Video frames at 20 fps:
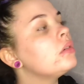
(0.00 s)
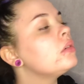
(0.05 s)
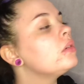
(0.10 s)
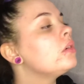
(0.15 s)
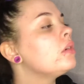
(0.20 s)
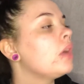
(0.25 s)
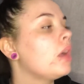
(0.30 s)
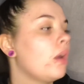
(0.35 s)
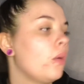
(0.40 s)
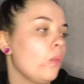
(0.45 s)

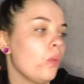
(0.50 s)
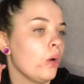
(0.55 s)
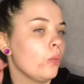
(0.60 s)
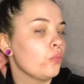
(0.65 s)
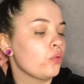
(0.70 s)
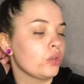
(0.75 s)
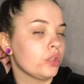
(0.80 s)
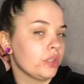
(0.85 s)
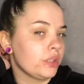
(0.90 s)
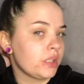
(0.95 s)
and what
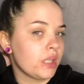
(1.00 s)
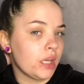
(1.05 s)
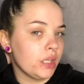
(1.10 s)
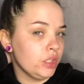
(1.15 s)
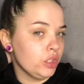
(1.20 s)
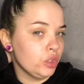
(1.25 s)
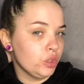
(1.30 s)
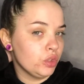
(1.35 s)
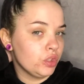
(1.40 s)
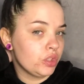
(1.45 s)
products I
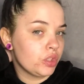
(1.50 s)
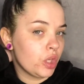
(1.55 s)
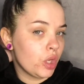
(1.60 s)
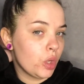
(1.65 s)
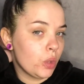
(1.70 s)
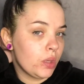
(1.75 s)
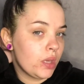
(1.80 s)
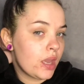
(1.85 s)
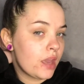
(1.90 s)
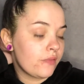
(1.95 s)
use. So
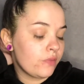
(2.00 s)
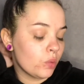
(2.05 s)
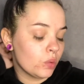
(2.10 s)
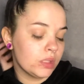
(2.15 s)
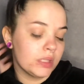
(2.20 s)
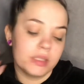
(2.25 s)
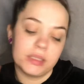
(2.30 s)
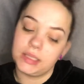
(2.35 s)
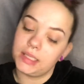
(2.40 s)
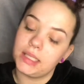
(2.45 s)
yeah, if you want to
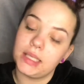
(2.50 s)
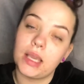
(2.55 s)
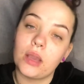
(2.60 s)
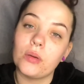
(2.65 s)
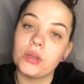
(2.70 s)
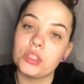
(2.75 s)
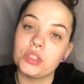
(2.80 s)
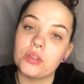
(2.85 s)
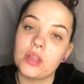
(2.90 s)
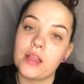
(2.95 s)
see how I do
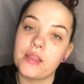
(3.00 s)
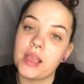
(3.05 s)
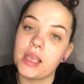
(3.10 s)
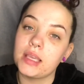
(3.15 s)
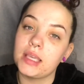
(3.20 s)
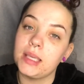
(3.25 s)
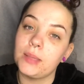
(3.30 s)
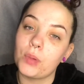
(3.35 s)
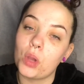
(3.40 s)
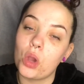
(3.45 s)
that, then keep
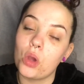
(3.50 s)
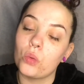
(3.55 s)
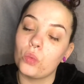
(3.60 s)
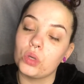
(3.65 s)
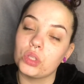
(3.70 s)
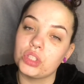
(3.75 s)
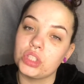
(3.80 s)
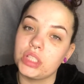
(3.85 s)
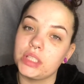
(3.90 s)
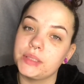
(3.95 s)
on
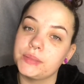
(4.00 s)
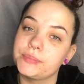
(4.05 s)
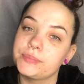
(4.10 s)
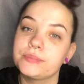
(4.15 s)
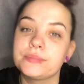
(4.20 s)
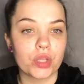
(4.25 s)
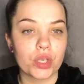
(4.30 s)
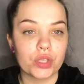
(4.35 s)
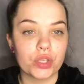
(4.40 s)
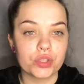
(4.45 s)
watching.
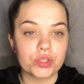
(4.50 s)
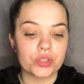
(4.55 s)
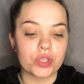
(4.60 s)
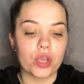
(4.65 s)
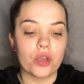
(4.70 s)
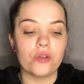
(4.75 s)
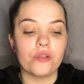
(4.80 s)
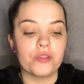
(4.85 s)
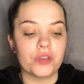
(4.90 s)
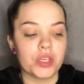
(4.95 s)
So
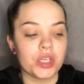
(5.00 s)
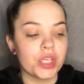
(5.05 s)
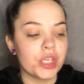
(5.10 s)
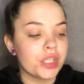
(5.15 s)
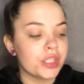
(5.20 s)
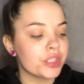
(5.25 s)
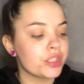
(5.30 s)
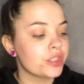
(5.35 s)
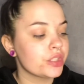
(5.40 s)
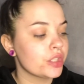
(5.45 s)

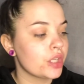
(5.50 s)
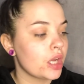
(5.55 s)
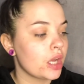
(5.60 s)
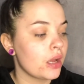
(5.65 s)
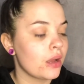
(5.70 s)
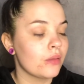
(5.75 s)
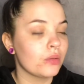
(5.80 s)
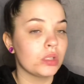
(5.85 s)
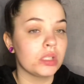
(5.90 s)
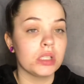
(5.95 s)
first I'm
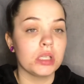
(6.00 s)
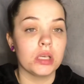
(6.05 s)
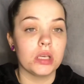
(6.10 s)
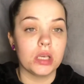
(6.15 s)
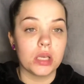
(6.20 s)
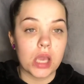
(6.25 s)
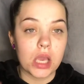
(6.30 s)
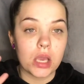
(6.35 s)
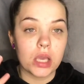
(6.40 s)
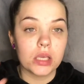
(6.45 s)
going to
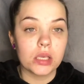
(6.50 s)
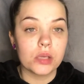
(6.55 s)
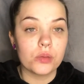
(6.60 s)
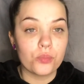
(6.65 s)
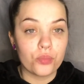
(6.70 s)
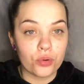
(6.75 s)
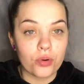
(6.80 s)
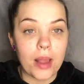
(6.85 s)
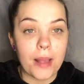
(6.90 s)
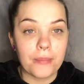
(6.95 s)

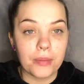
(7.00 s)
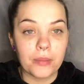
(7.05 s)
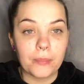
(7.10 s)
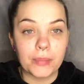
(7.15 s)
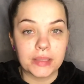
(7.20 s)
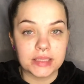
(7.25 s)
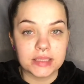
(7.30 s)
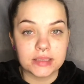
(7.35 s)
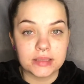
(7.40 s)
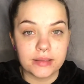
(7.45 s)
prep my
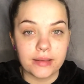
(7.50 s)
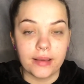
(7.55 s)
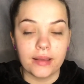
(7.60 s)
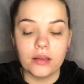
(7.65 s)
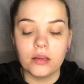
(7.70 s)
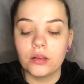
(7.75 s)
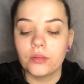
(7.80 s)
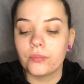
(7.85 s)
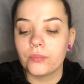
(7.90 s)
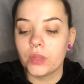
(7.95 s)
skin.
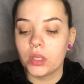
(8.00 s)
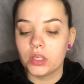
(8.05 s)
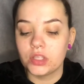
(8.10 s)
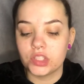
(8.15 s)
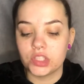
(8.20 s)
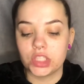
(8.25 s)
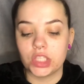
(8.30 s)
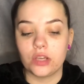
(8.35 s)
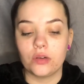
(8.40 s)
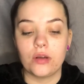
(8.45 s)

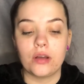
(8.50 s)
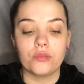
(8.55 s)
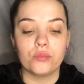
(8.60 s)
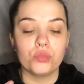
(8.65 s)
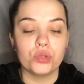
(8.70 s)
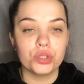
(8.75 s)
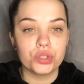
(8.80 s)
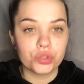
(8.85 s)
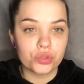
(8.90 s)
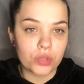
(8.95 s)
So I've
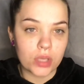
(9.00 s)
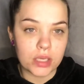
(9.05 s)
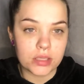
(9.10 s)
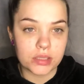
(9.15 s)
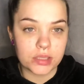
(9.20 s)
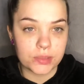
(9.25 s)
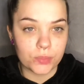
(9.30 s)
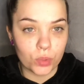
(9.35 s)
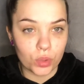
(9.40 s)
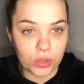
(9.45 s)
moisturised this
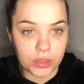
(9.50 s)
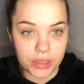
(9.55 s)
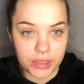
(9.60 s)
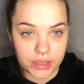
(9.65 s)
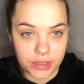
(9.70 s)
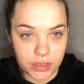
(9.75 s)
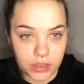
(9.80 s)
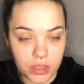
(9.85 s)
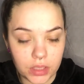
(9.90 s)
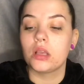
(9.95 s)
morning.
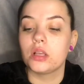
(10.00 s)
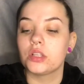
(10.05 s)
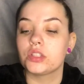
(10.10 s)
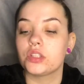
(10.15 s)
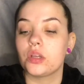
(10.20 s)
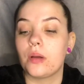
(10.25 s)
So